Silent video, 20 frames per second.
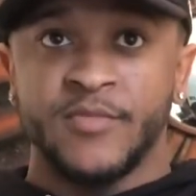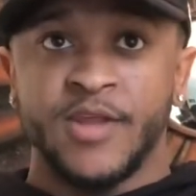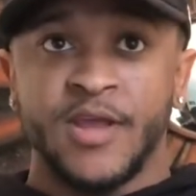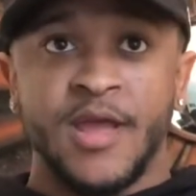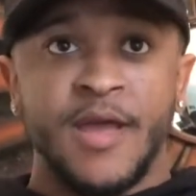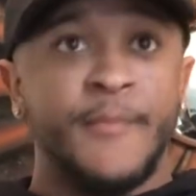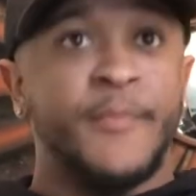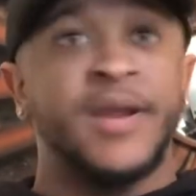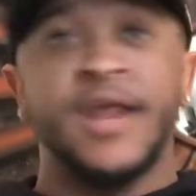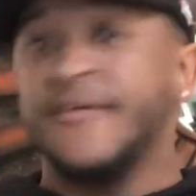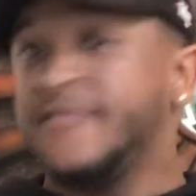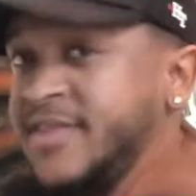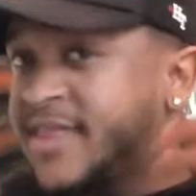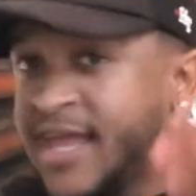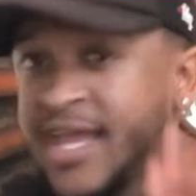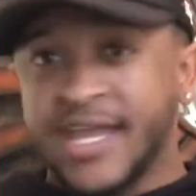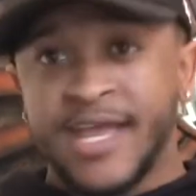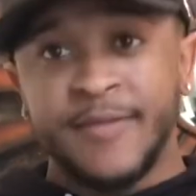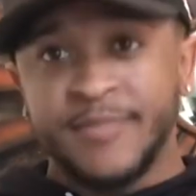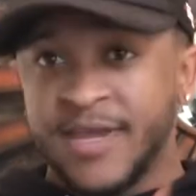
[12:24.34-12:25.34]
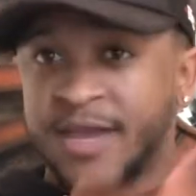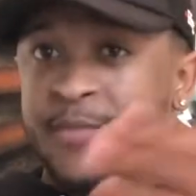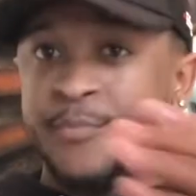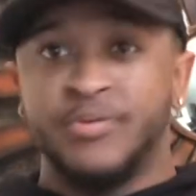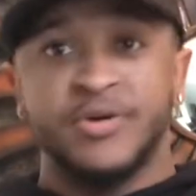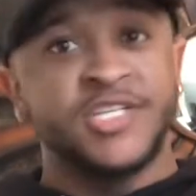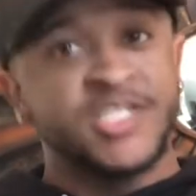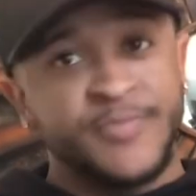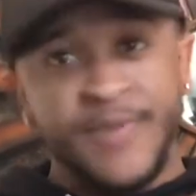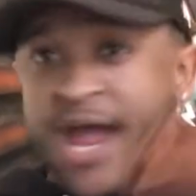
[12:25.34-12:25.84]
But everything kept getting
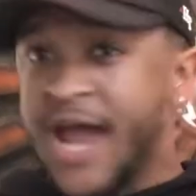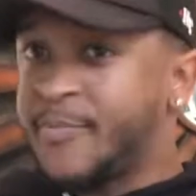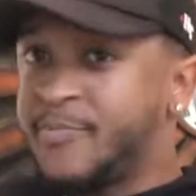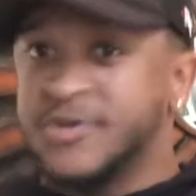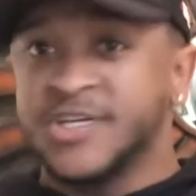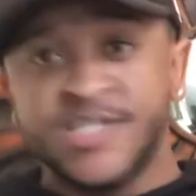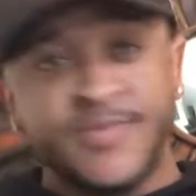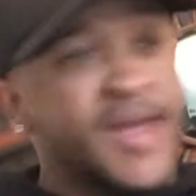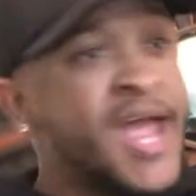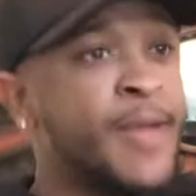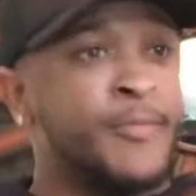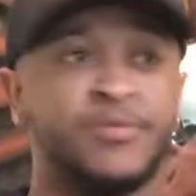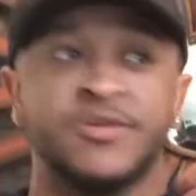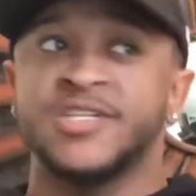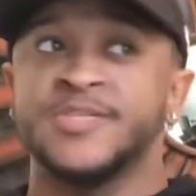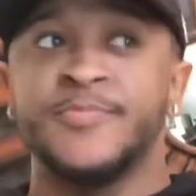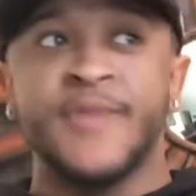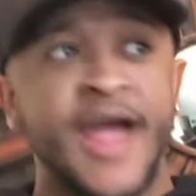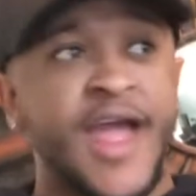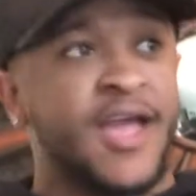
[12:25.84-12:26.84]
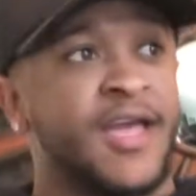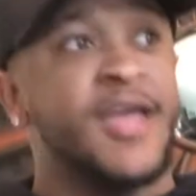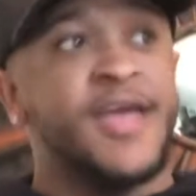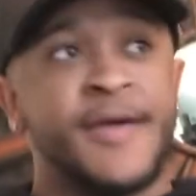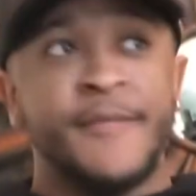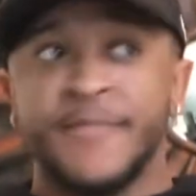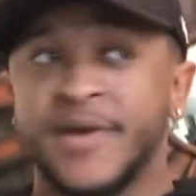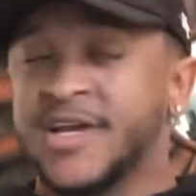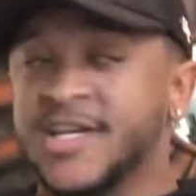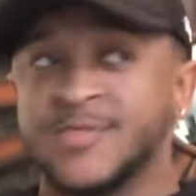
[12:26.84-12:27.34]
pushed back.
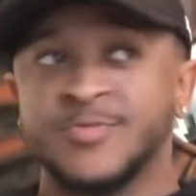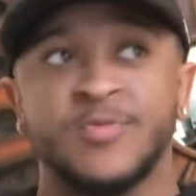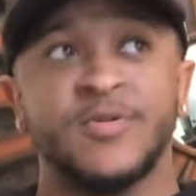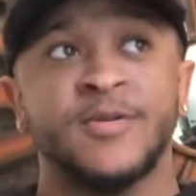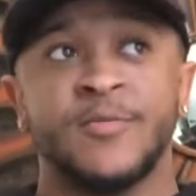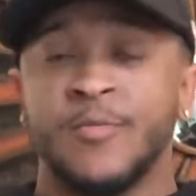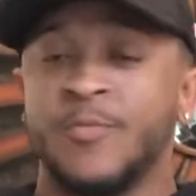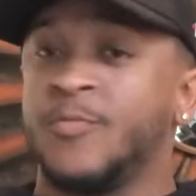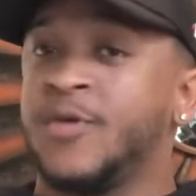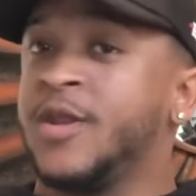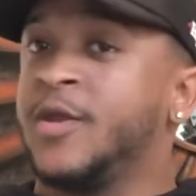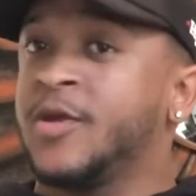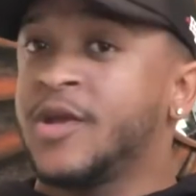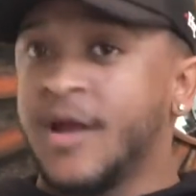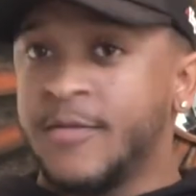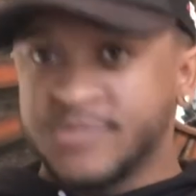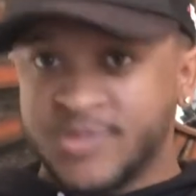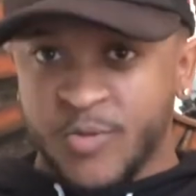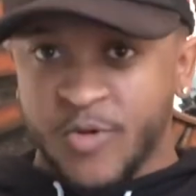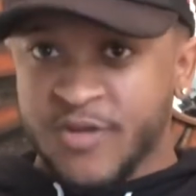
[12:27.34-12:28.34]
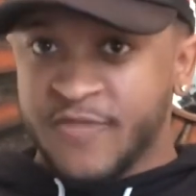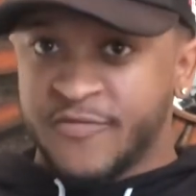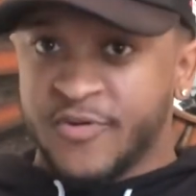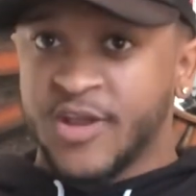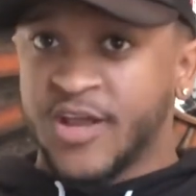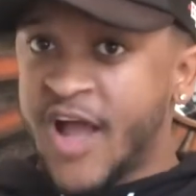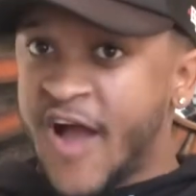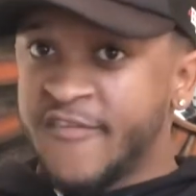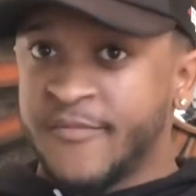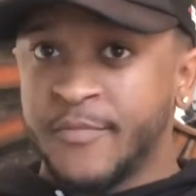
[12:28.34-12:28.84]
Because when it comes to working for the
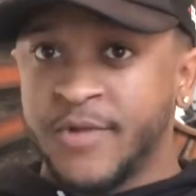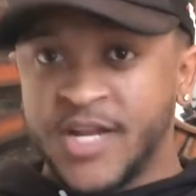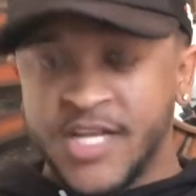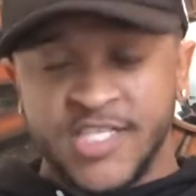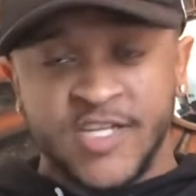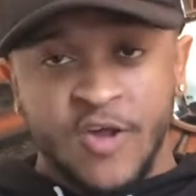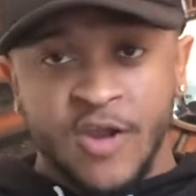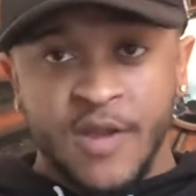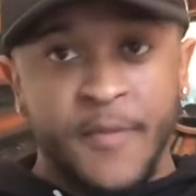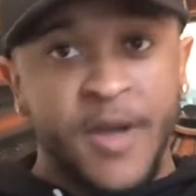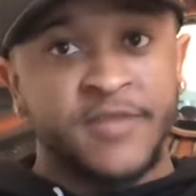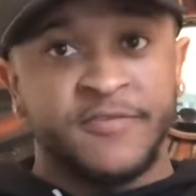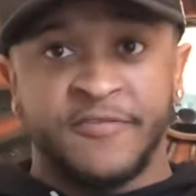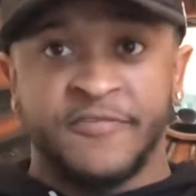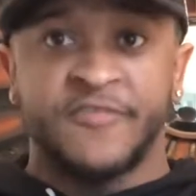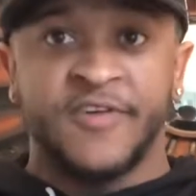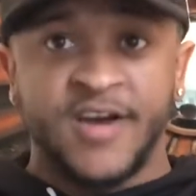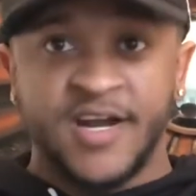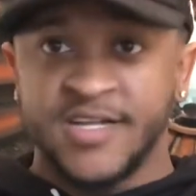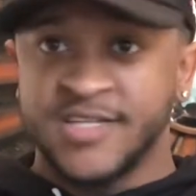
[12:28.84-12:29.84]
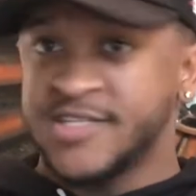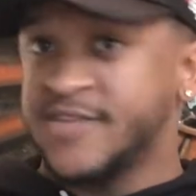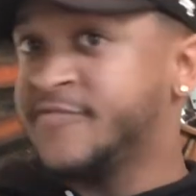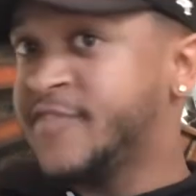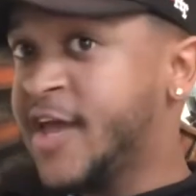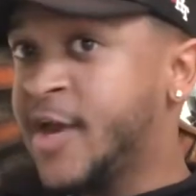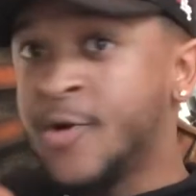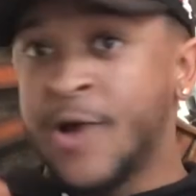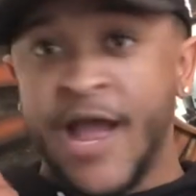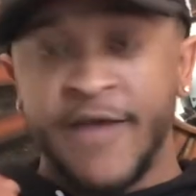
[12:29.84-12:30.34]
government, it's all about the funds. If they
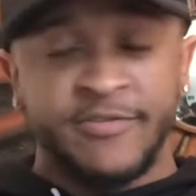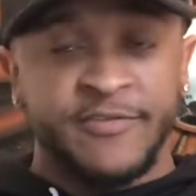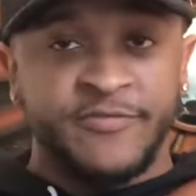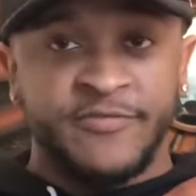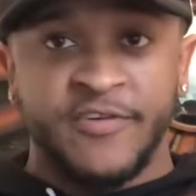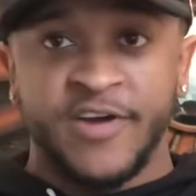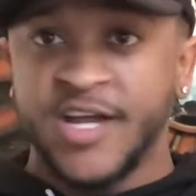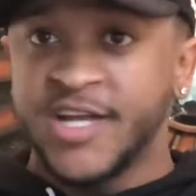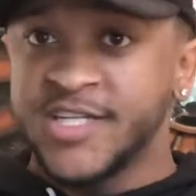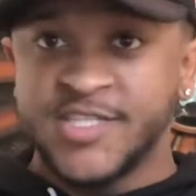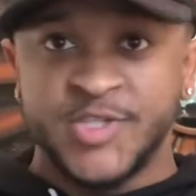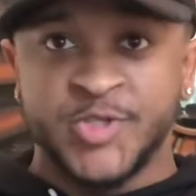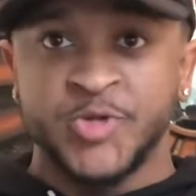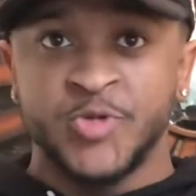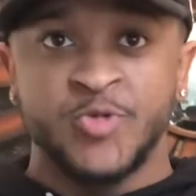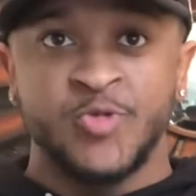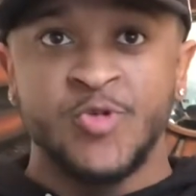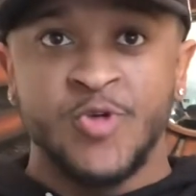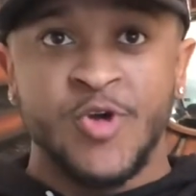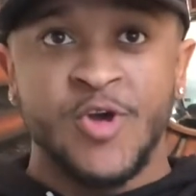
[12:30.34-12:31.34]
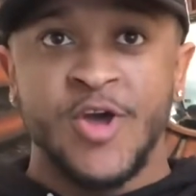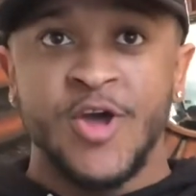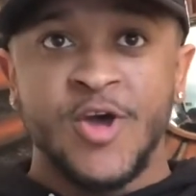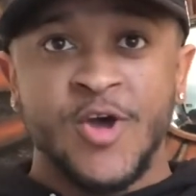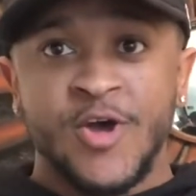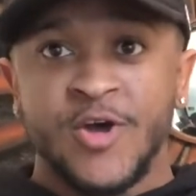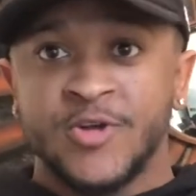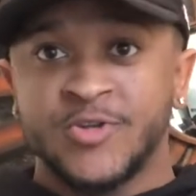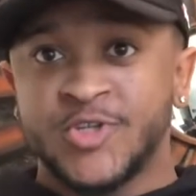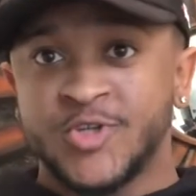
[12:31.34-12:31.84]
don't have the funds to
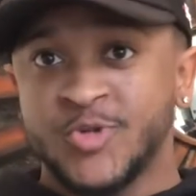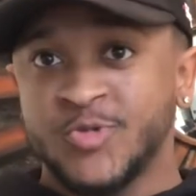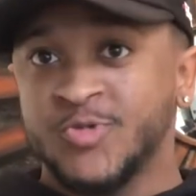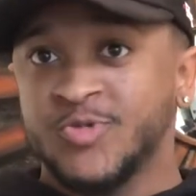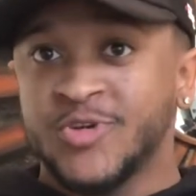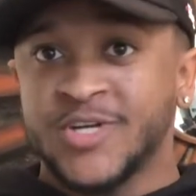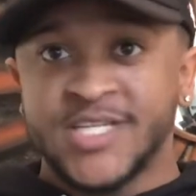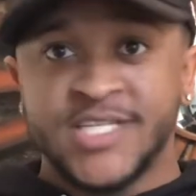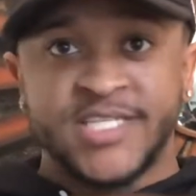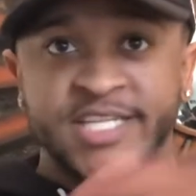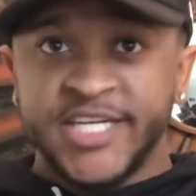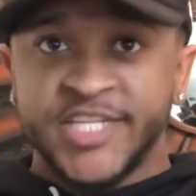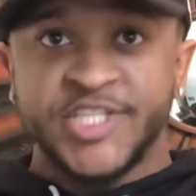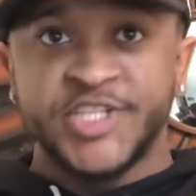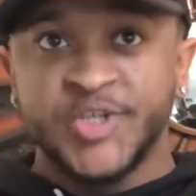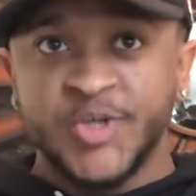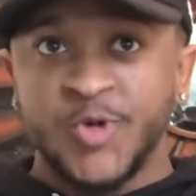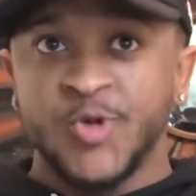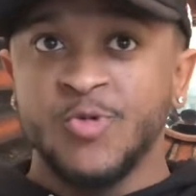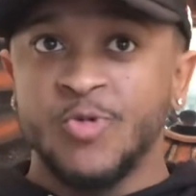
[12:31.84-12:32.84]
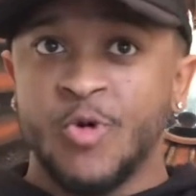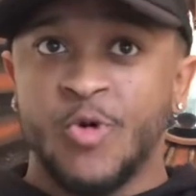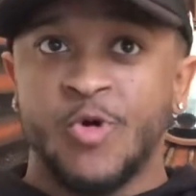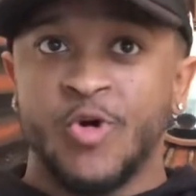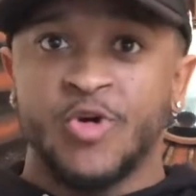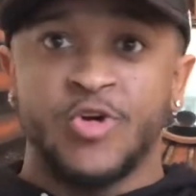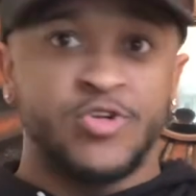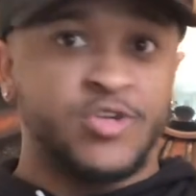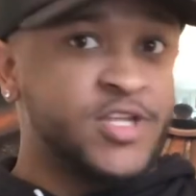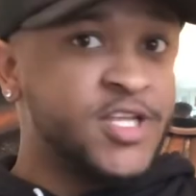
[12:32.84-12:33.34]
assist
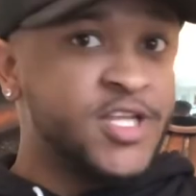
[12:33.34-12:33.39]
you